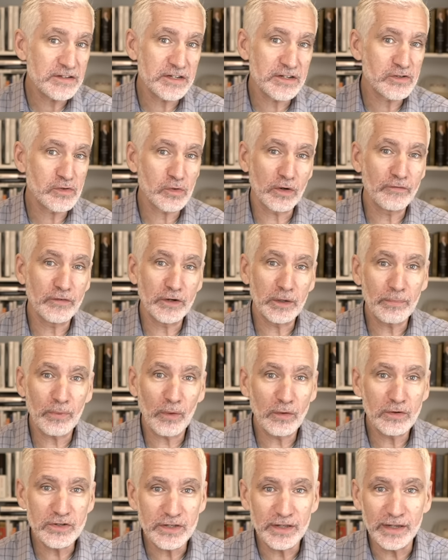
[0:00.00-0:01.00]
It's sort of an
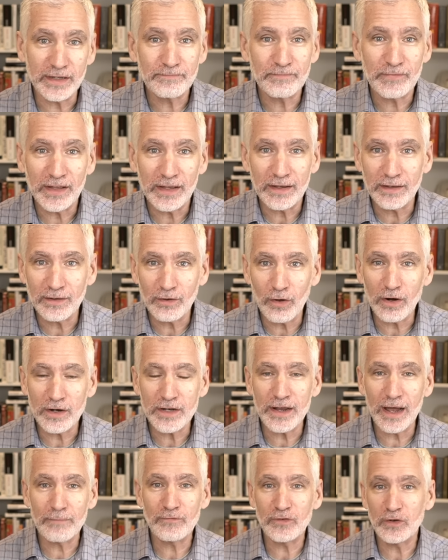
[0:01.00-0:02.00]
approach that
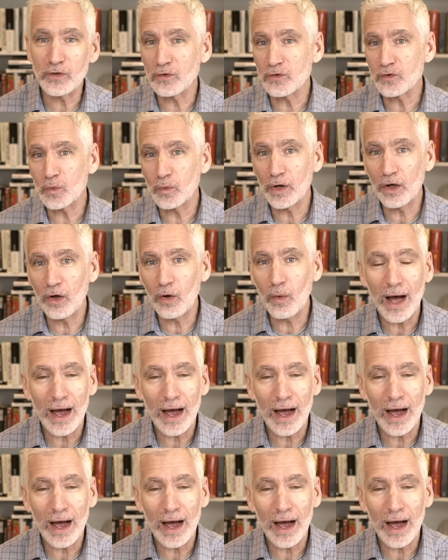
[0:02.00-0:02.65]
longtime viewers will know